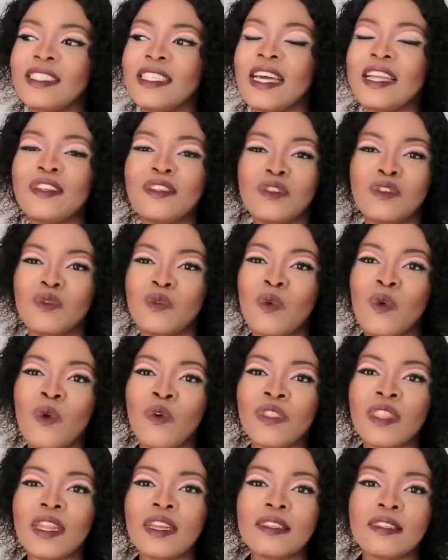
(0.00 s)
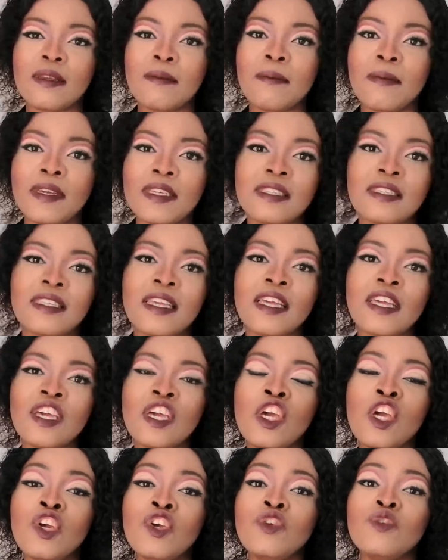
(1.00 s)
That is wrong. That is a mistake.
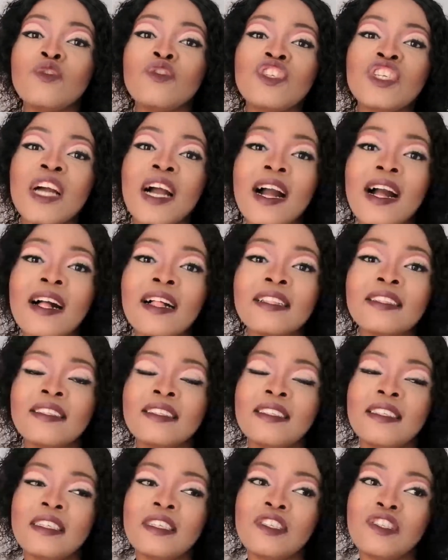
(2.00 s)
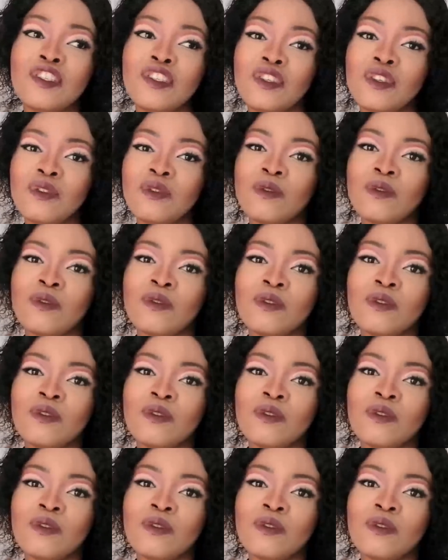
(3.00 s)
Your child needs you.